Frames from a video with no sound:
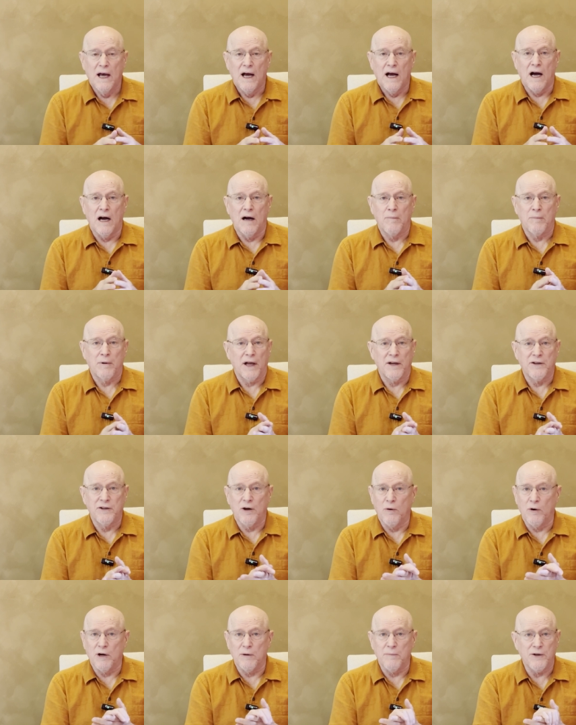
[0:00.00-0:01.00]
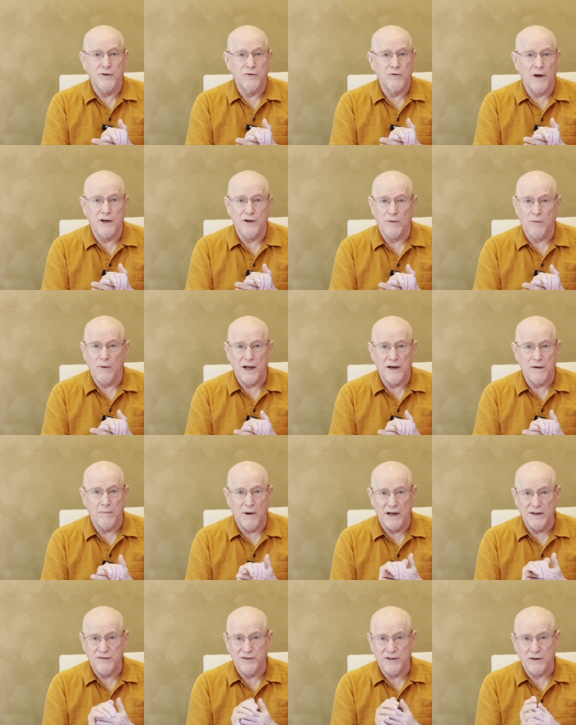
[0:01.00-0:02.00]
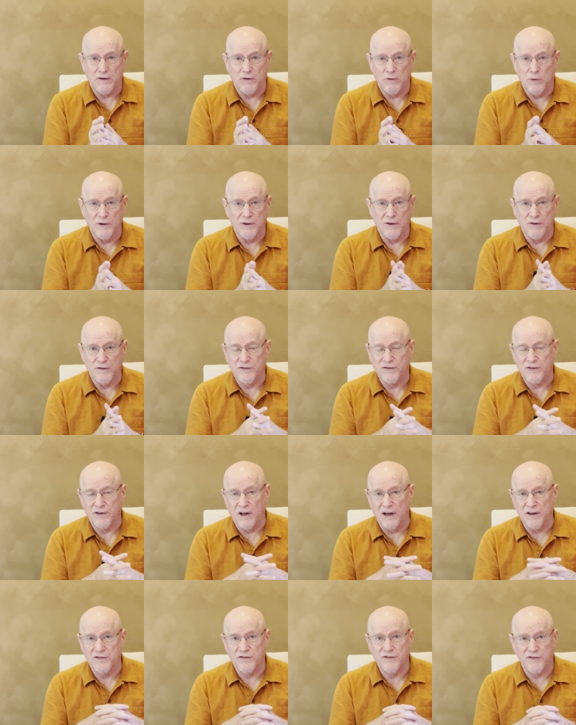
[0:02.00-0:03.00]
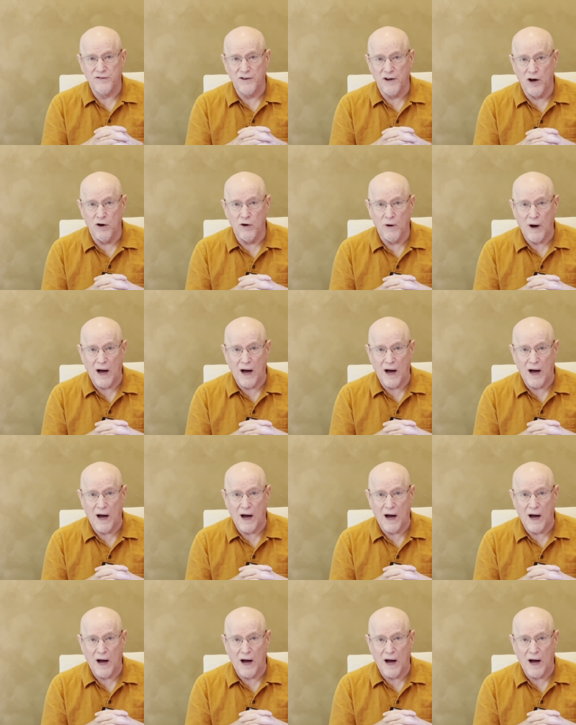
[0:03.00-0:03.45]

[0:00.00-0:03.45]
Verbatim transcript: Um, but I don't want to be trying to ride a bicycle when there's slush, snow,